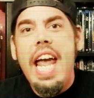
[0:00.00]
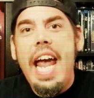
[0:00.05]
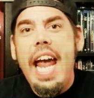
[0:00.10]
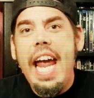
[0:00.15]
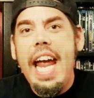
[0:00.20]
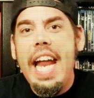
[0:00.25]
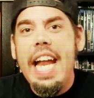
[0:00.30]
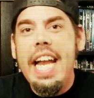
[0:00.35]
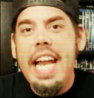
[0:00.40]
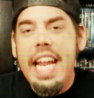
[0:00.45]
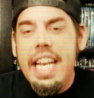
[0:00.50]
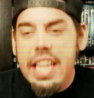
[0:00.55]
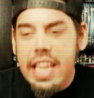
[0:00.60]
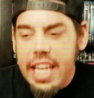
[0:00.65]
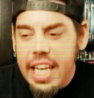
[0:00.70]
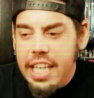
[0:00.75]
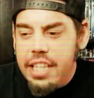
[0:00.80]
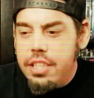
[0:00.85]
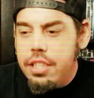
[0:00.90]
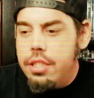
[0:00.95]
and it
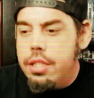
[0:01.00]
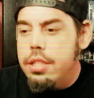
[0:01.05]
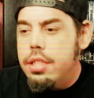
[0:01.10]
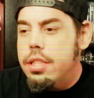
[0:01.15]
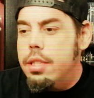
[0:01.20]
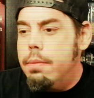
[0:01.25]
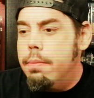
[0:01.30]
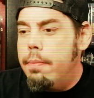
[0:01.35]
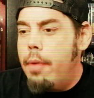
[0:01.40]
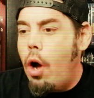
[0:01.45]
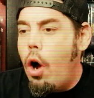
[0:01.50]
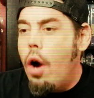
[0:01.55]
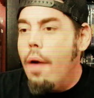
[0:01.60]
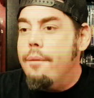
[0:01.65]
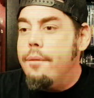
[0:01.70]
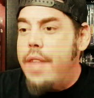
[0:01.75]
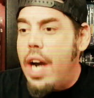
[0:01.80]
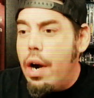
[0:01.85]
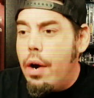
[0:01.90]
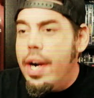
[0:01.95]
leads to some
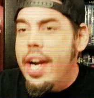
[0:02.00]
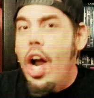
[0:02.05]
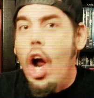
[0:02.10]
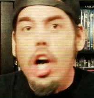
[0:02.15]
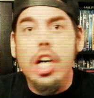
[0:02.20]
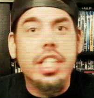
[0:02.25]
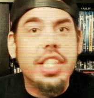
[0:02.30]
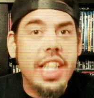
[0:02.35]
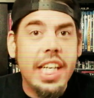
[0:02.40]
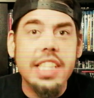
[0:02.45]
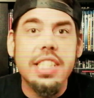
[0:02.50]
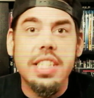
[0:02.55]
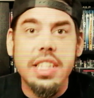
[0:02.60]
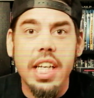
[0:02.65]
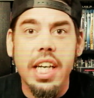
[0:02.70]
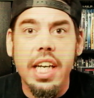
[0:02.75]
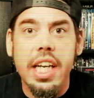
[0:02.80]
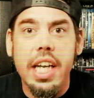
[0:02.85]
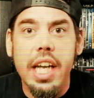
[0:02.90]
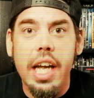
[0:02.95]
very
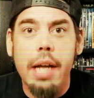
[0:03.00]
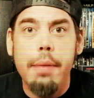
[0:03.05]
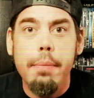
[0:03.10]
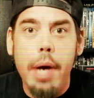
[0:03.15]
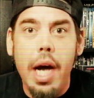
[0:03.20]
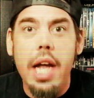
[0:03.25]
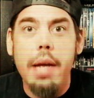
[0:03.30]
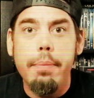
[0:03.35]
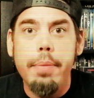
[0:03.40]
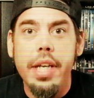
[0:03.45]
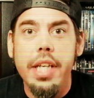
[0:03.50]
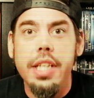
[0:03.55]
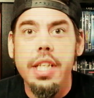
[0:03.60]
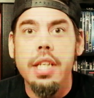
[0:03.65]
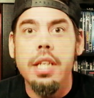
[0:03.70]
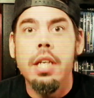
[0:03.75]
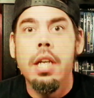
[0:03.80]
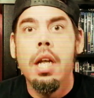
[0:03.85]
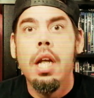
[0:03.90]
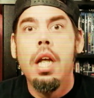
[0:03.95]
artistic, in my
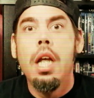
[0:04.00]
opinion,